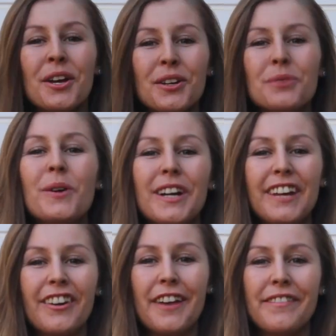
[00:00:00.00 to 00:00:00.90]
Good
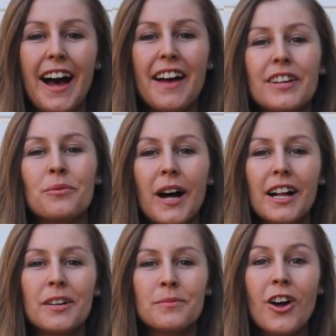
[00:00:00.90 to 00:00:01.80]
morning grade 5 and
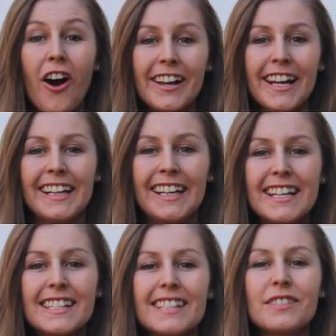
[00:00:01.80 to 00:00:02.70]
welcome to online
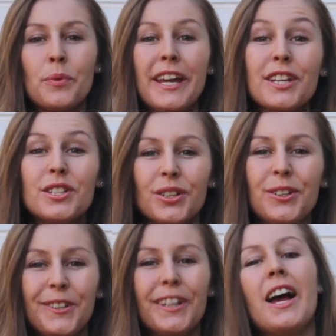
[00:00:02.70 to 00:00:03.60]
lessons week
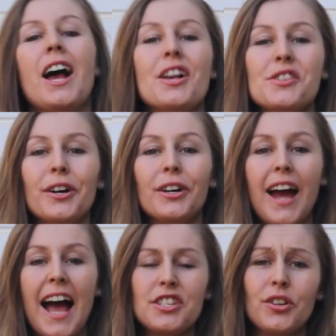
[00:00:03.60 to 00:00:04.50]
2. So
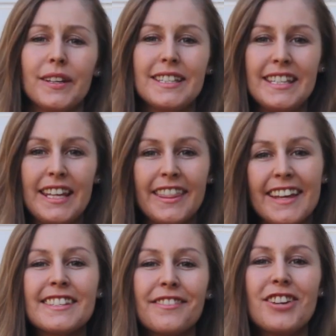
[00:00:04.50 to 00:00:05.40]
as you can see,
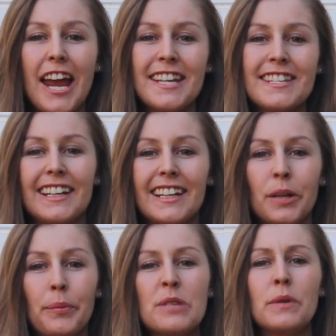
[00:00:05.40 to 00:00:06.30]
things have changed a
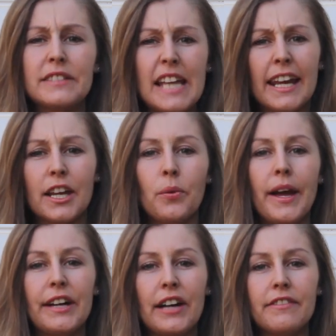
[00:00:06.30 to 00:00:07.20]
little bit. We've taken
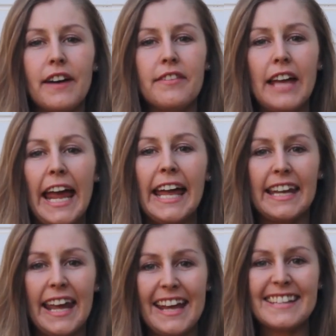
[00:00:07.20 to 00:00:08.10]
away grade 5
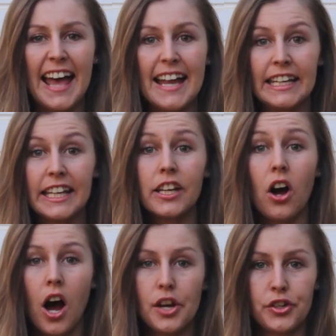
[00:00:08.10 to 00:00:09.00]
N, S and E
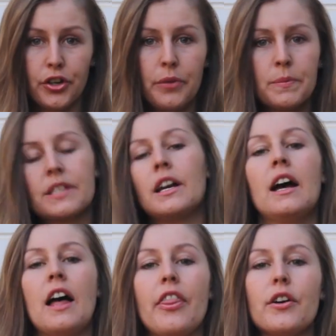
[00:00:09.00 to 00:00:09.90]
art groups.
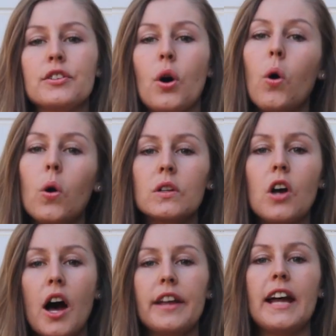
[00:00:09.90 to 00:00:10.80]
Those are all
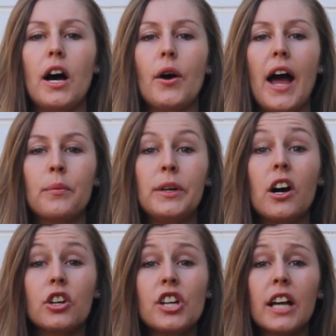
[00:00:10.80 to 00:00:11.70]
gone now and we
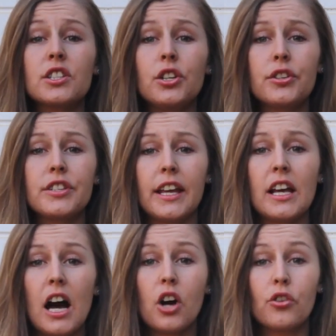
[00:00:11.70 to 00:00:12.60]
are just using
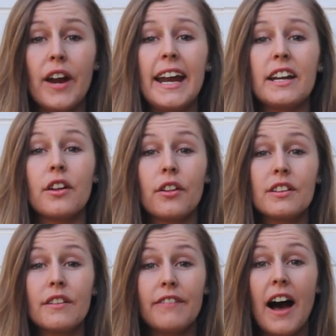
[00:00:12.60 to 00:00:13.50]
our grade
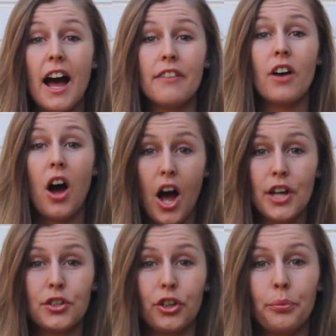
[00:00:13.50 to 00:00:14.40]
5
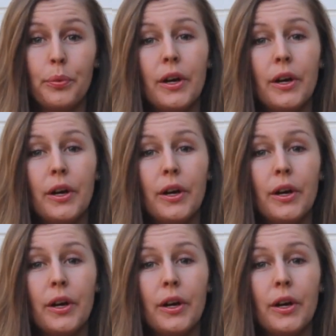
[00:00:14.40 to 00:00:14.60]
art group.